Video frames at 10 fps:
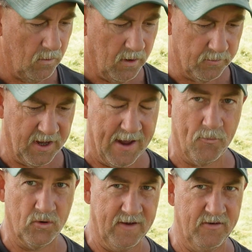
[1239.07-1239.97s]
Okay, I'm
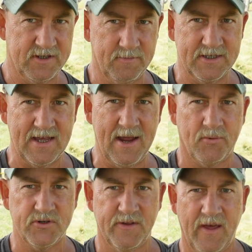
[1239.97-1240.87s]
gonna give you some
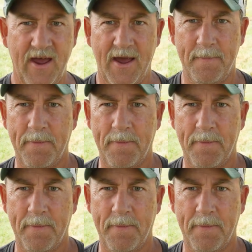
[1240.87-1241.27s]
examples of that.